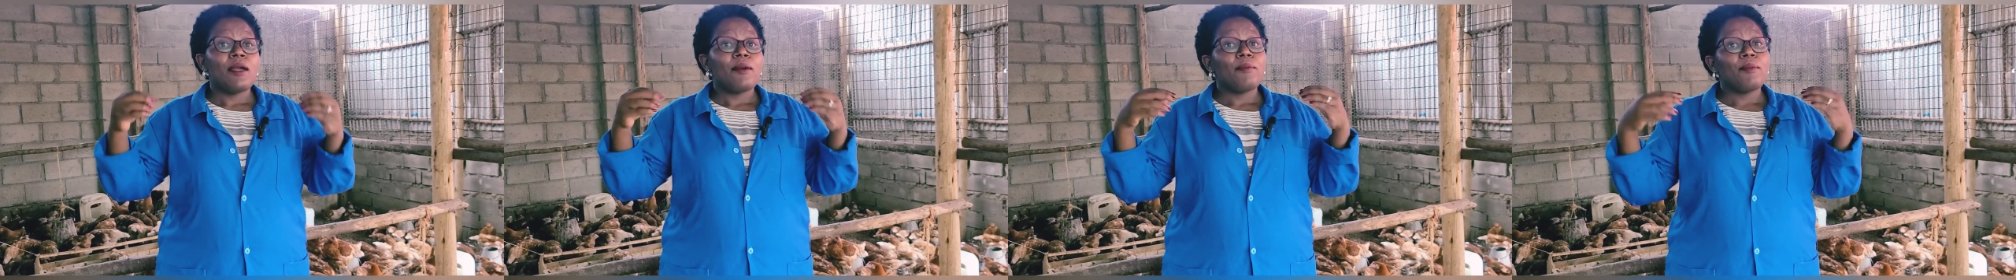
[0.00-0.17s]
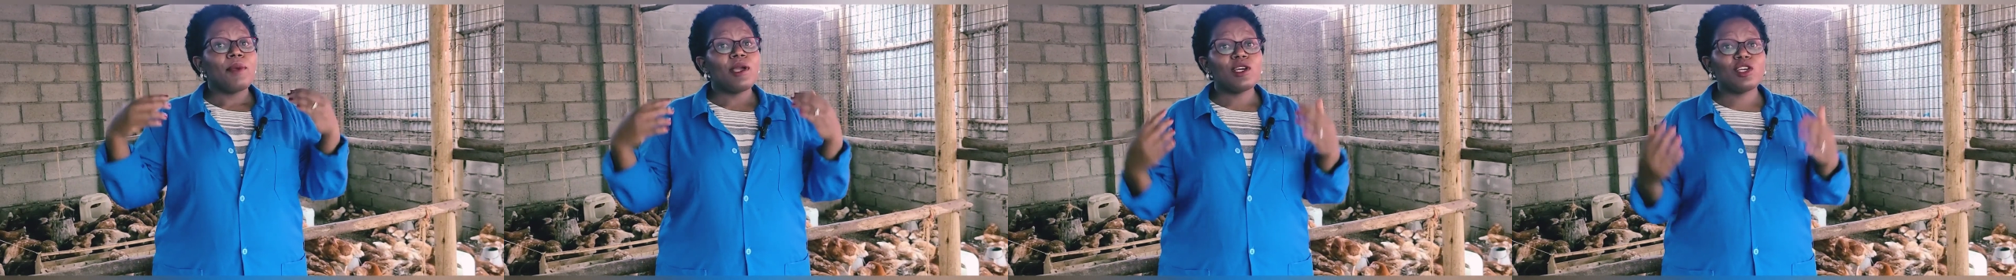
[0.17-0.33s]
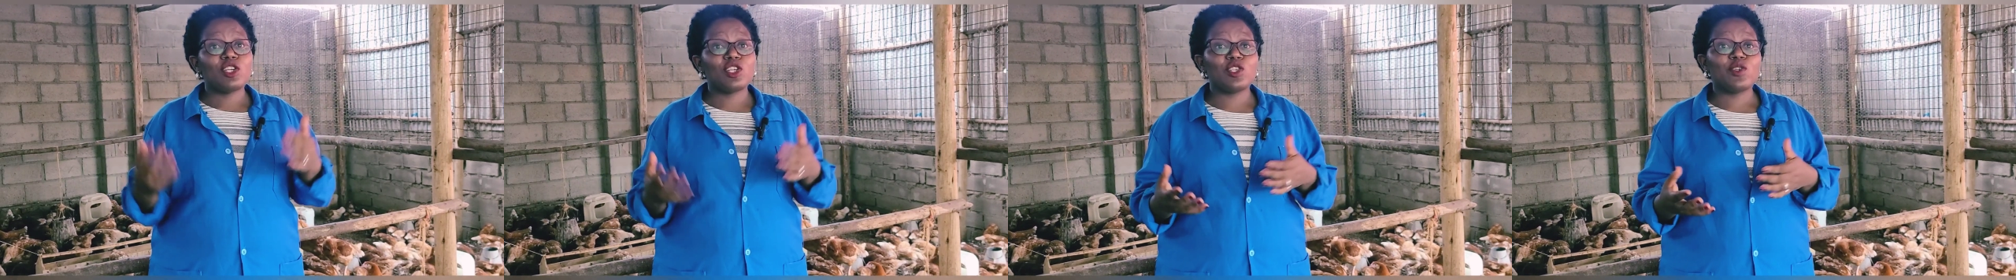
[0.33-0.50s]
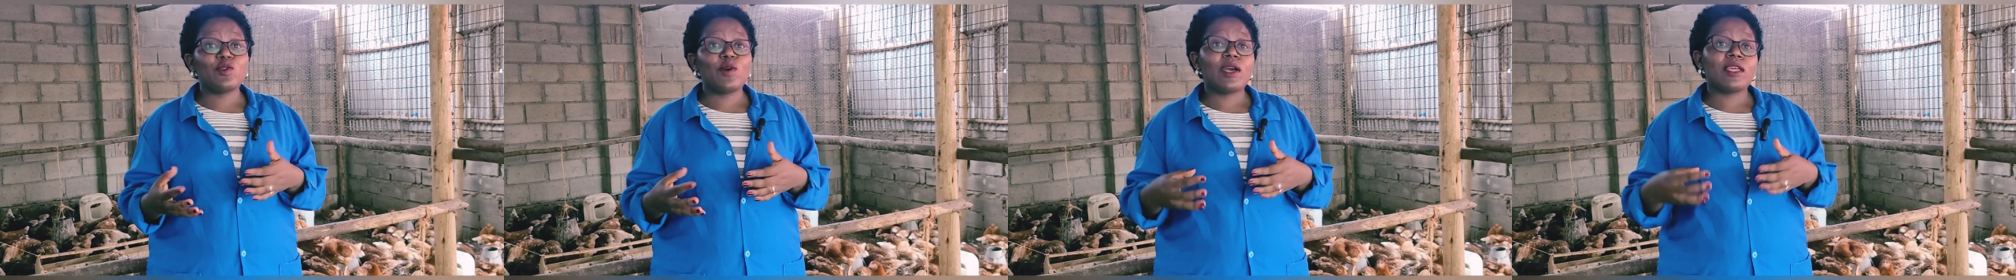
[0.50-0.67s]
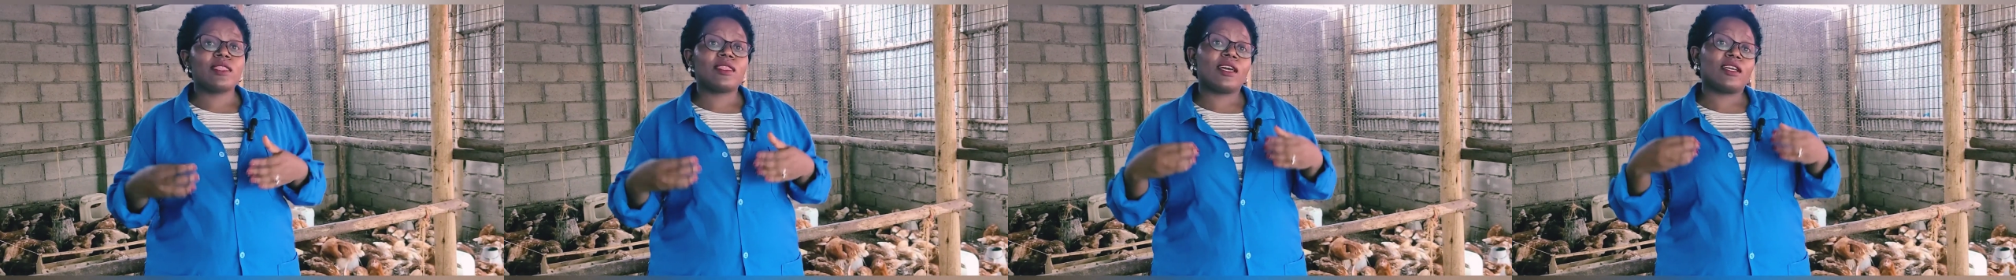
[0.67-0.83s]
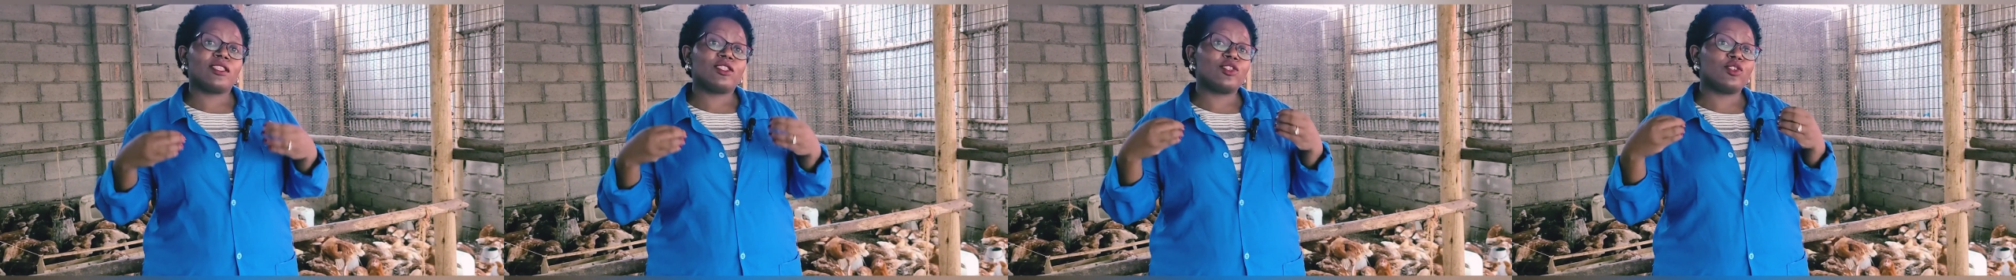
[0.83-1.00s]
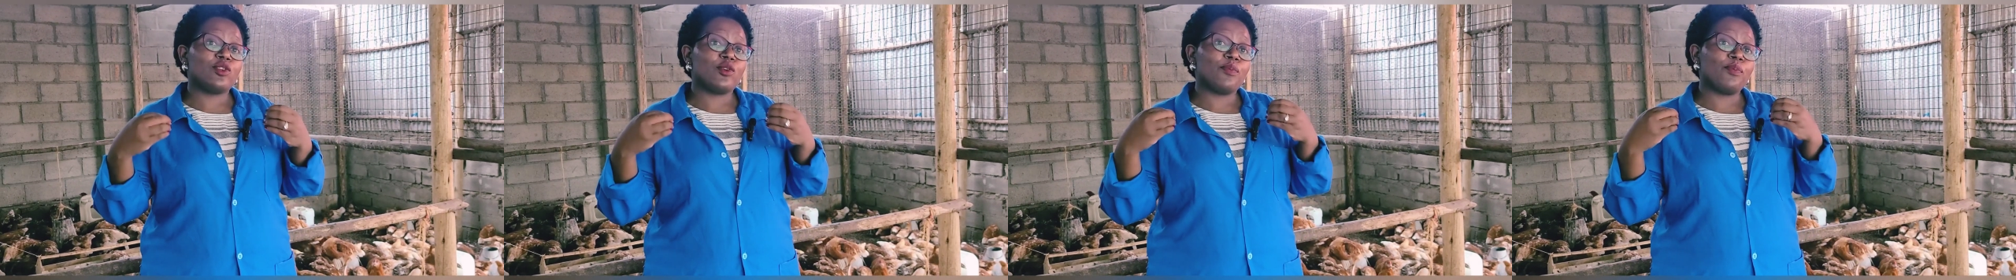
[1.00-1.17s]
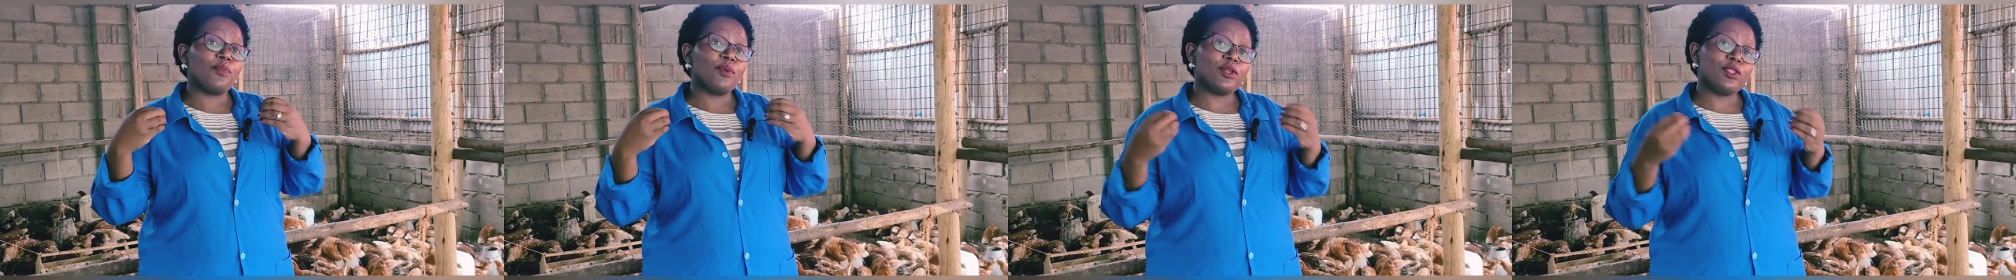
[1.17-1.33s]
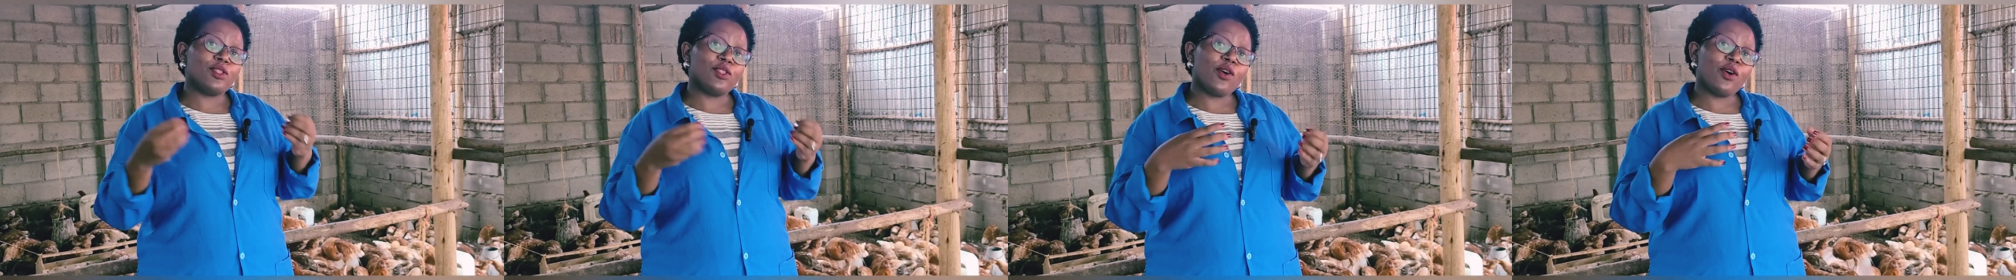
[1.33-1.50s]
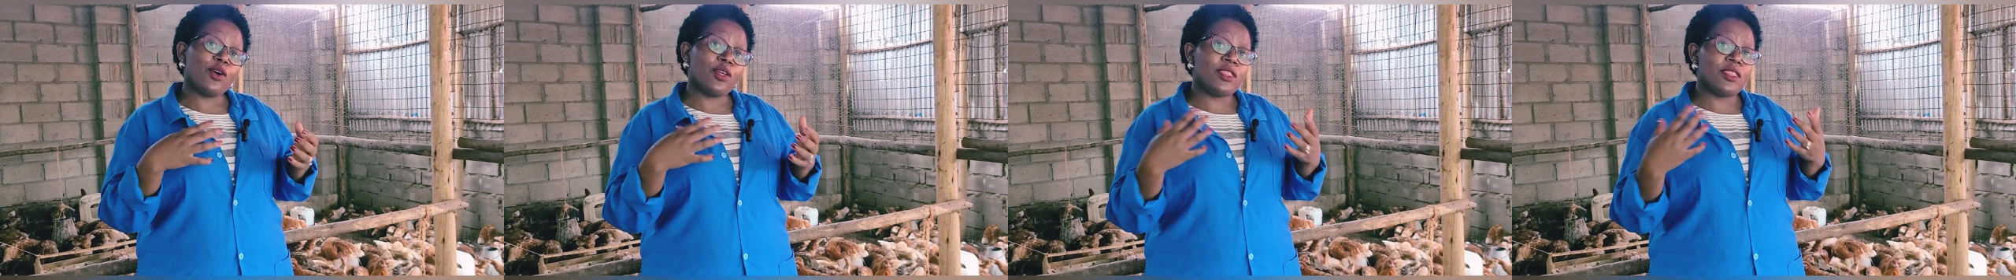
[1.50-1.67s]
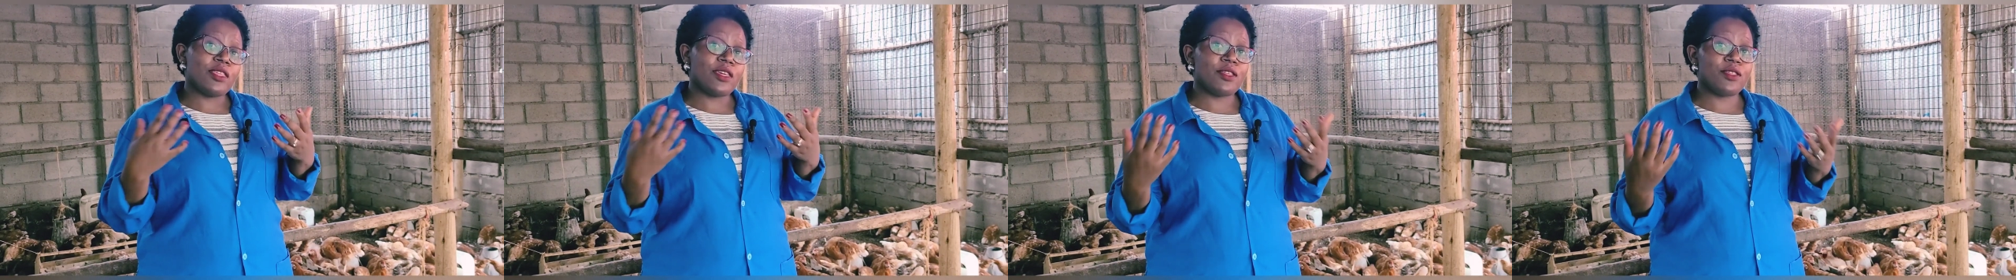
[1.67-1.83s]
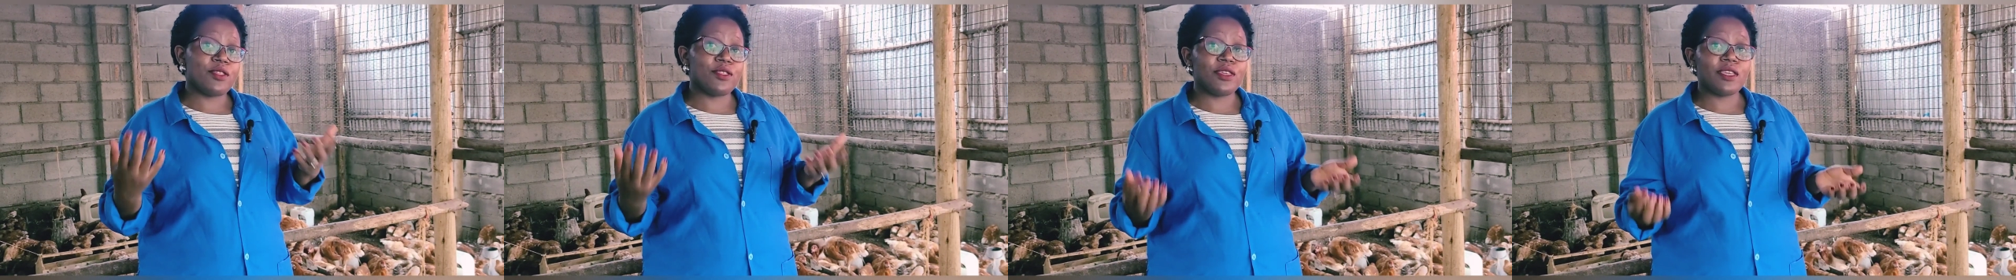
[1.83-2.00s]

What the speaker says: make sure that you put all these